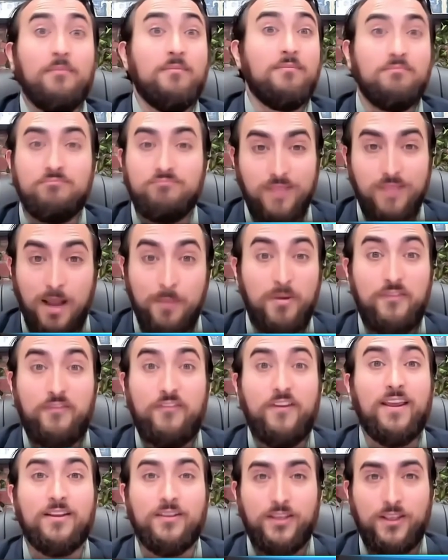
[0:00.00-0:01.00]
I'm I'm a
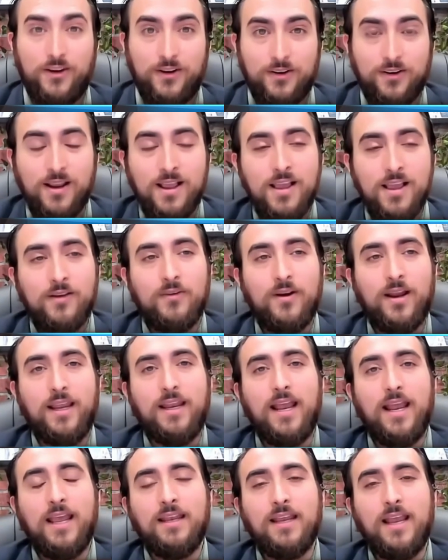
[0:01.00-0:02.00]
failure,
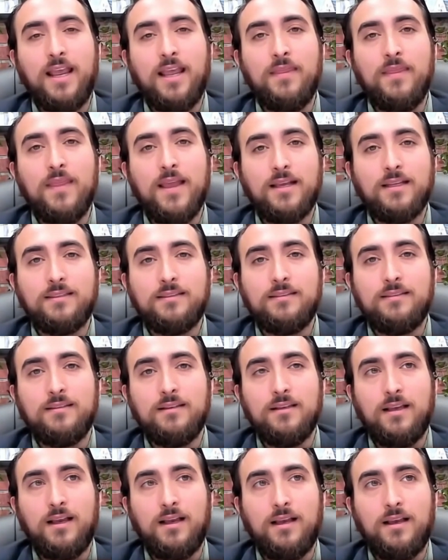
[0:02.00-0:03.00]
right? And and that's
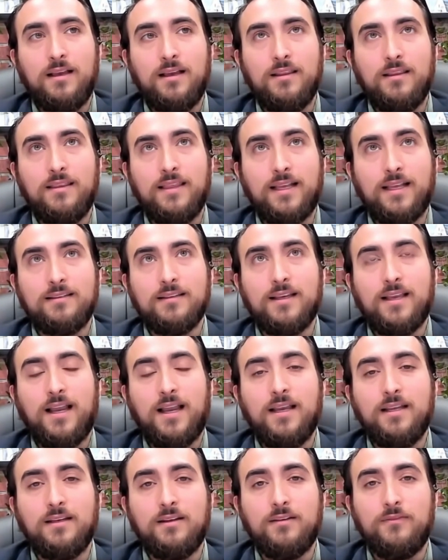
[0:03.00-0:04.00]
uh, that's a
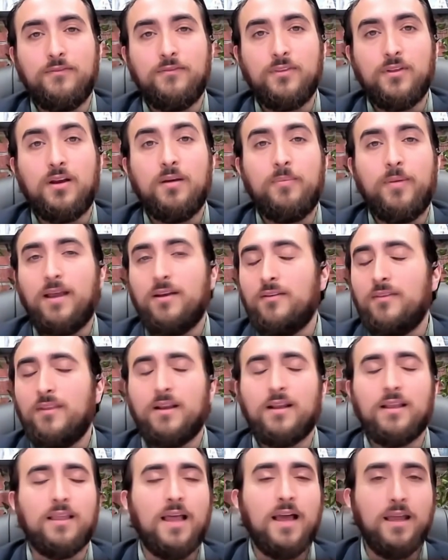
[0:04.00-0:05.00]
kind of thought pattern
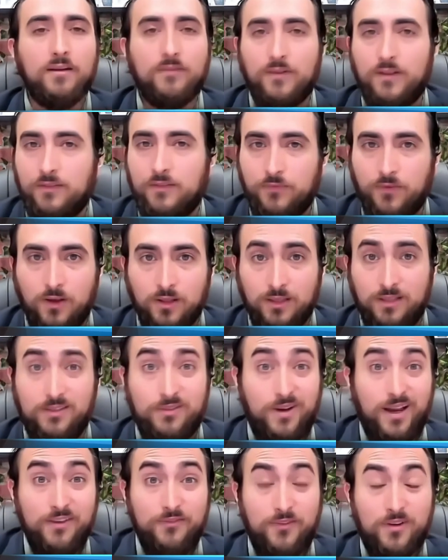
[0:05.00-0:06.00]
that a lot of us fall
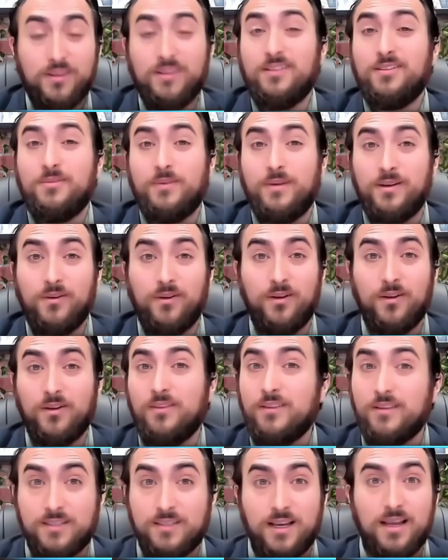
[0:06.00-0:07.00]
into. I fall into it
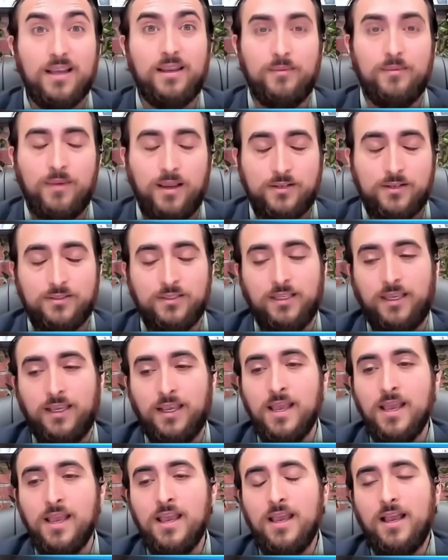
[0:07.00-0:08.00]
all the time,
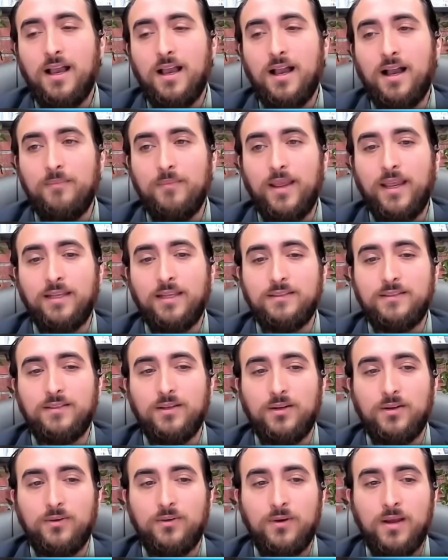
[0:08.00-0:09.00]
actually. Um, and
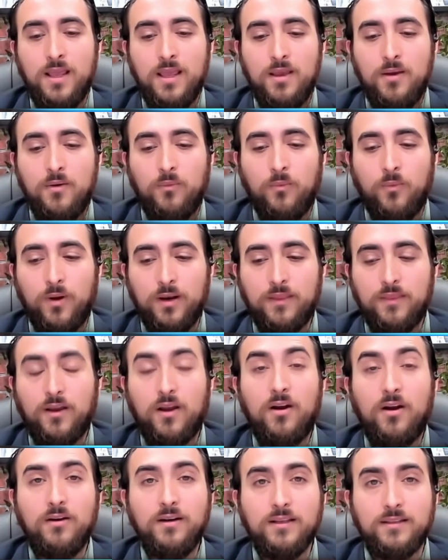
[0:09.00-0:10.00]
so one of the
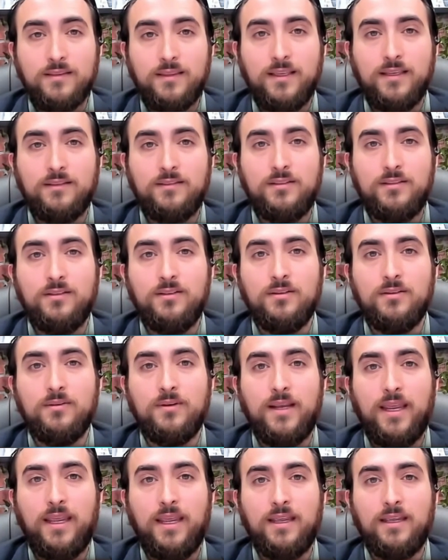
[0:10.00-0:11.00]
hardest things to
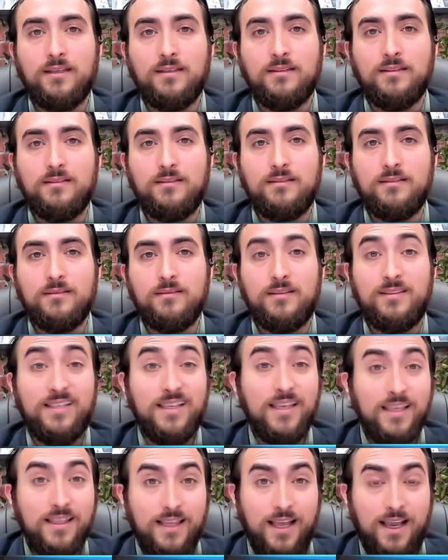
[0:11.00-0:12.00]
do is
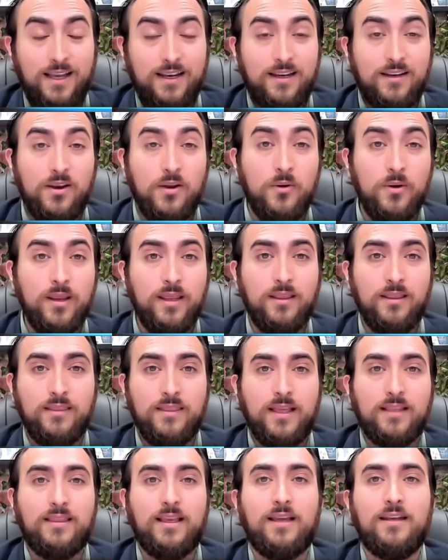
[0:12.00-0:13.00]
seeing that and knowing
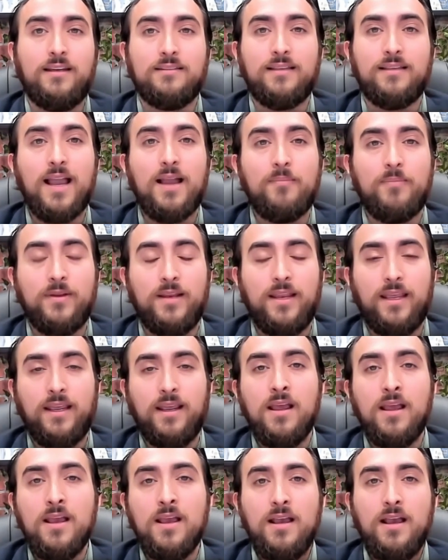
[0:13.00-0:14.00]
that that is
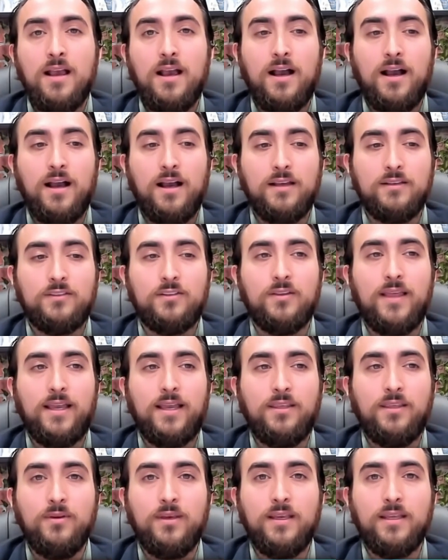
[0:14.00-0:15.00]
happening uh, so
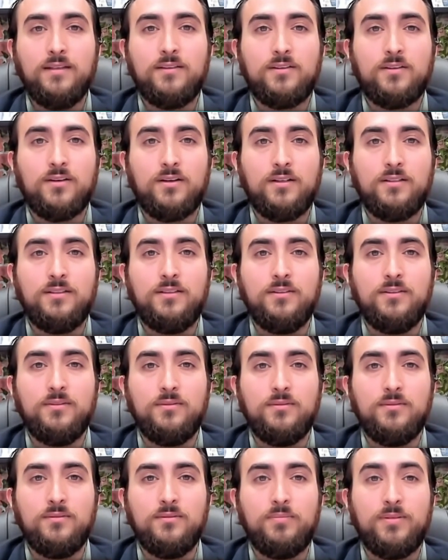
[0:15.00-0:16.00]
that you can start
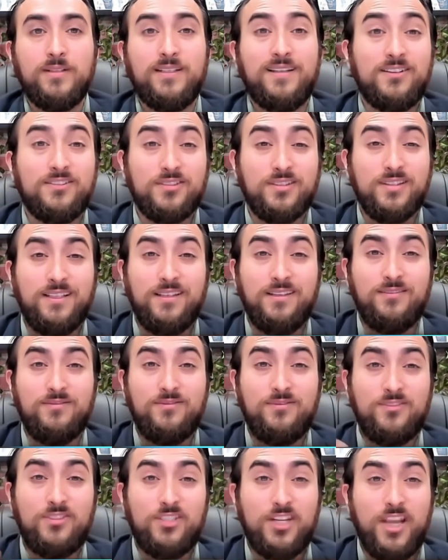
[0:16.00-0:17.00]
to potentially
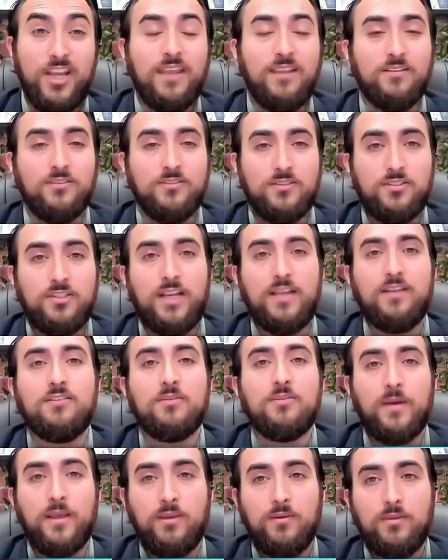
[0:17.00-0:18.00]
change, change
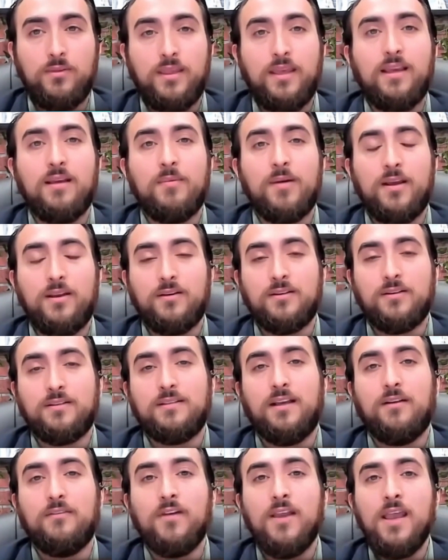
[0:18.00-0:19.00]
the way you think about
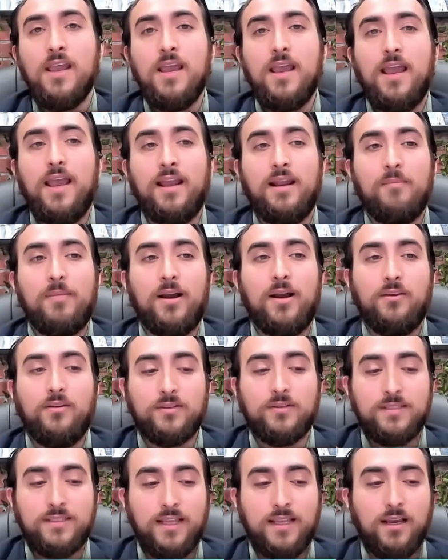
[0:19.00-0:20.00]
yourself and about
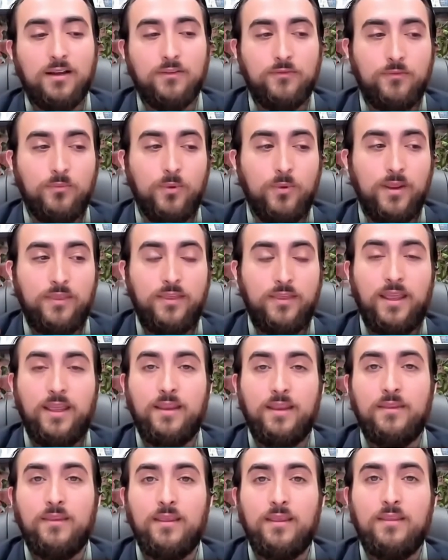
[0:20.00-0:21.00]
yourself
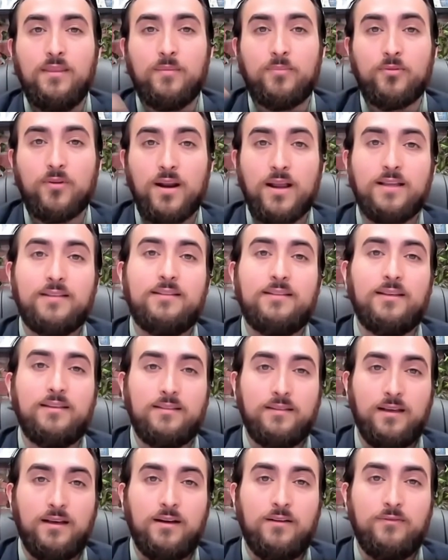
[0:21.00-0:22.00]
within the
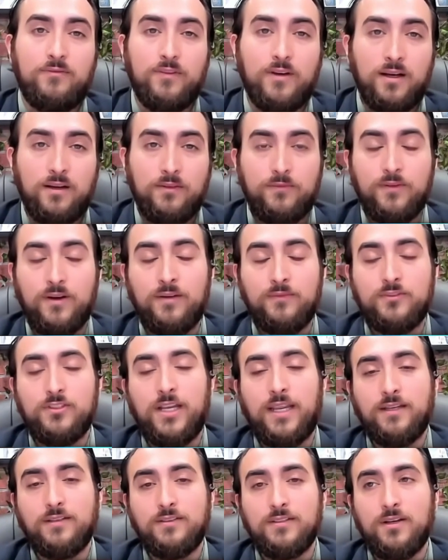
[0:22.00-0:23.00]
process of, of, of
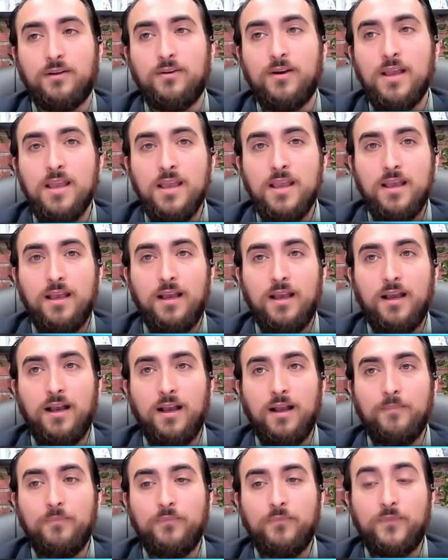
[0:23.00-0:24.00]
change. So,
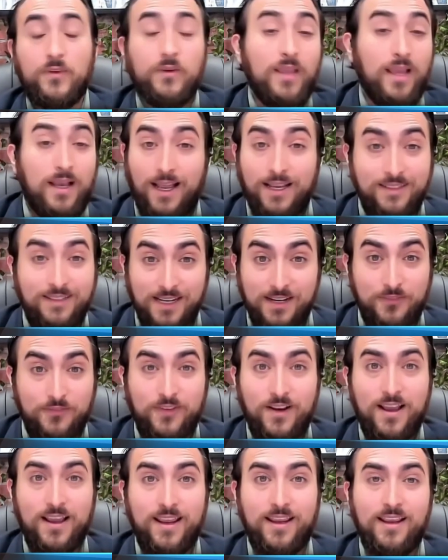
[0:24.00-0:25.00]
um, so yeah,
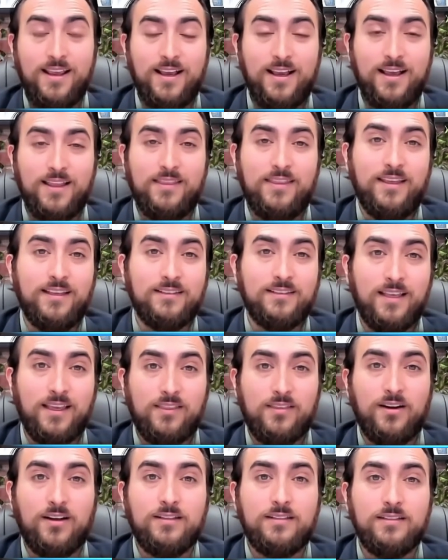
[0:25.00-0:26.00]
identifying uh, things
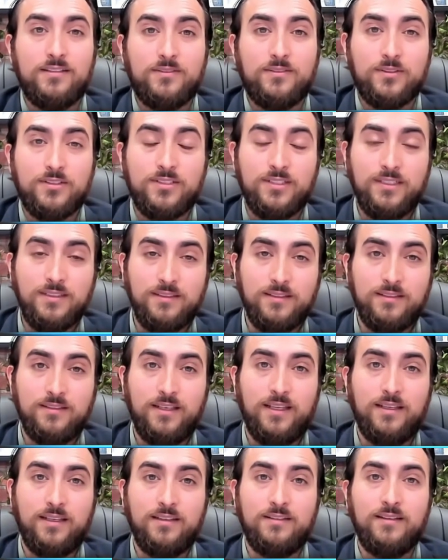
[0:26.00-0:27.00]
like thought distortions is,
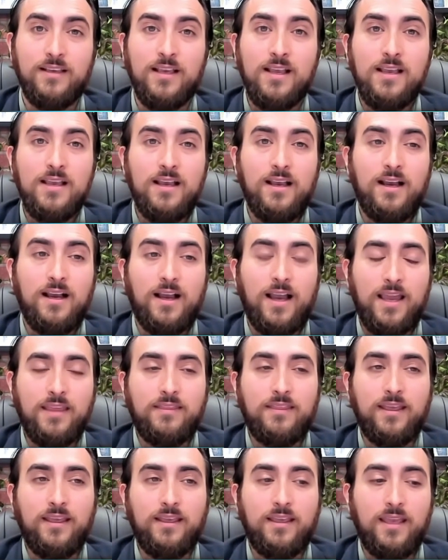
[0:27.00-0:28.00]
is uh, I
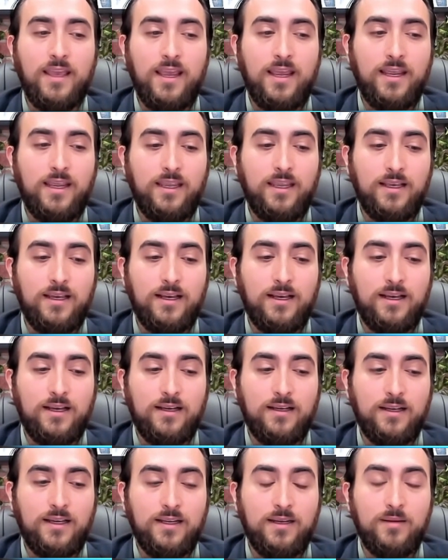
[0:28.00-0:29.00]
think a
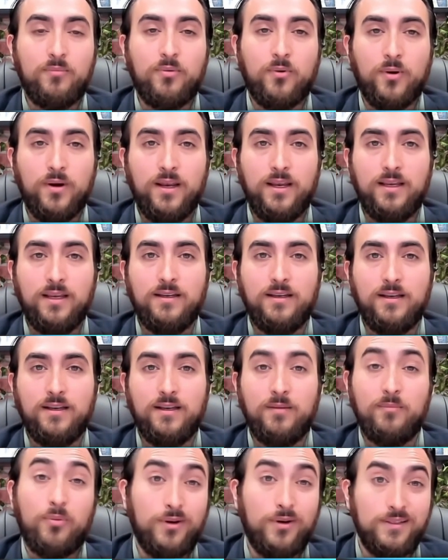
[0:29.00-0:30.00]
uh, an important an
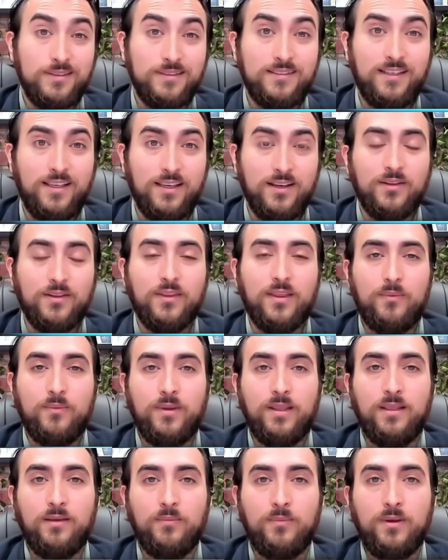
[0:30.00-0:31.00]
important skill that
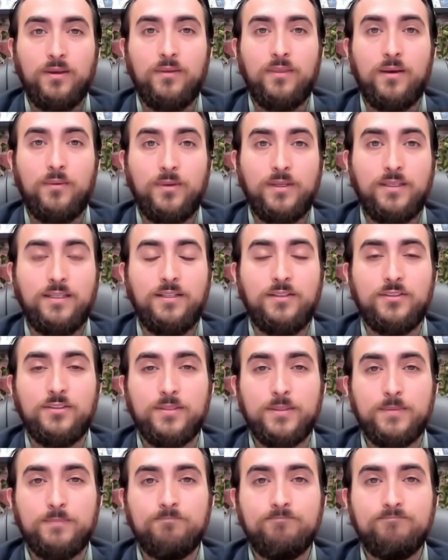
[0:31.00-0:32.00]
we, we that we
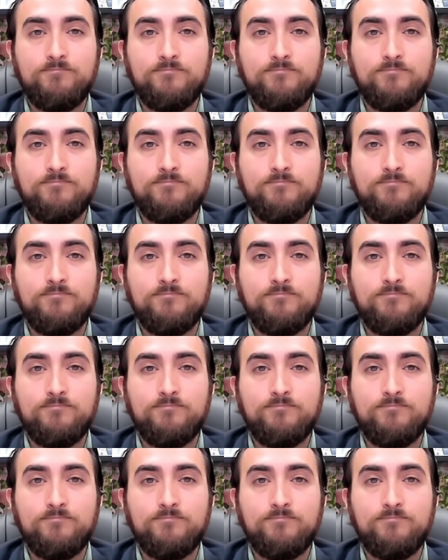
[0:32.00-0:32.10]
teach.